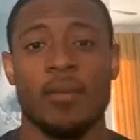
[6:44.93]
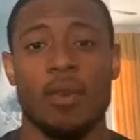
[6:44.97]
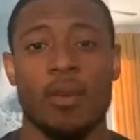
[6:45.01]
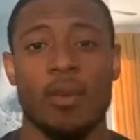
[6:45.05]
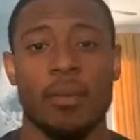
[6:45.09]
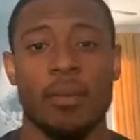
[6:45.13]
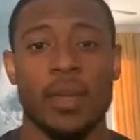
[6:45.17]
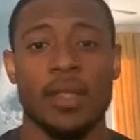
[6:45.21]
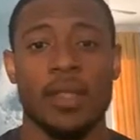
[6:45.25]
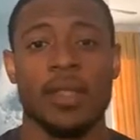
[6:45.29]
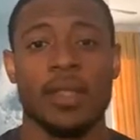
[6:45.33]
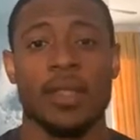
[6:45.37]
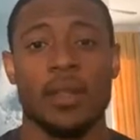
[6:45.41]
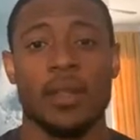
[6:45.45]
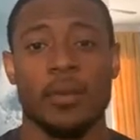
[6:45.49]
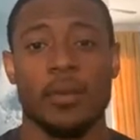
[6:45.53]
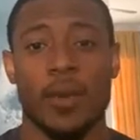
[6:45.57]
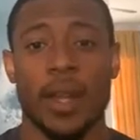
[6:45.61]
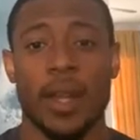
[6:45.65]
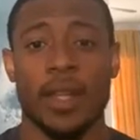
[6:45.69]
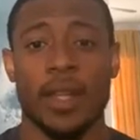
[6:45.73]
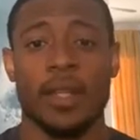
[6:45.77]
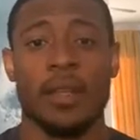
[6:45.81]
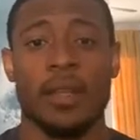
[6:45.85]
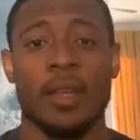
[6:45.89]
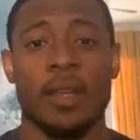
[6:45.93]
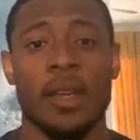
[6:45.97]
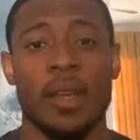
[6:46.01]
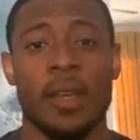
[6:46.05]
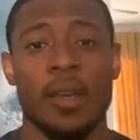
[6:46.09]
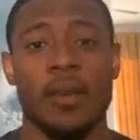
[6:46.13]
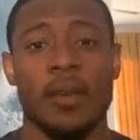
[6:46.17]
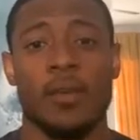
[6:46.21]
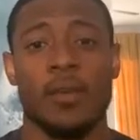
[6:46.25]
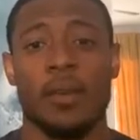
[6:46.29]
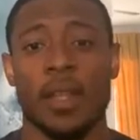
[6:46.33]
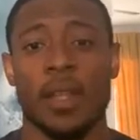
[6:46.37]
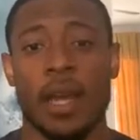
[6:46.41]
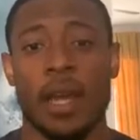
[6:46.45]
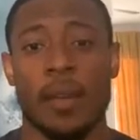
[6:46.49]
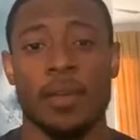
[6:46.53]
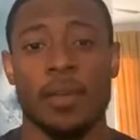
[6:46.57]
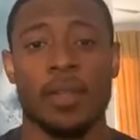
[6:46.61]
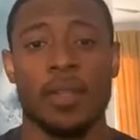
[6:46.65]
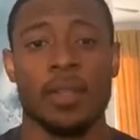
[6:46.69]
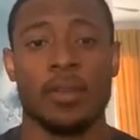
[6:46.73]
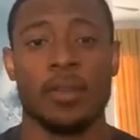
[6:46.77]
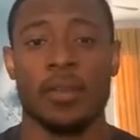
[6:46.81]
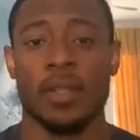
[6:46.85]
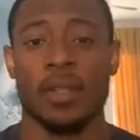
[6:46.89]
more mentally ready for the
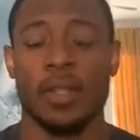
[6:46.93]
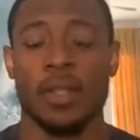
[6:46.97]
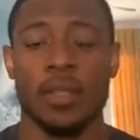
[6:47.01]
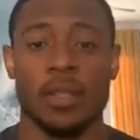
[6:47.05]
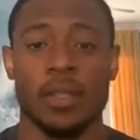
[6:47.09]
opportunity.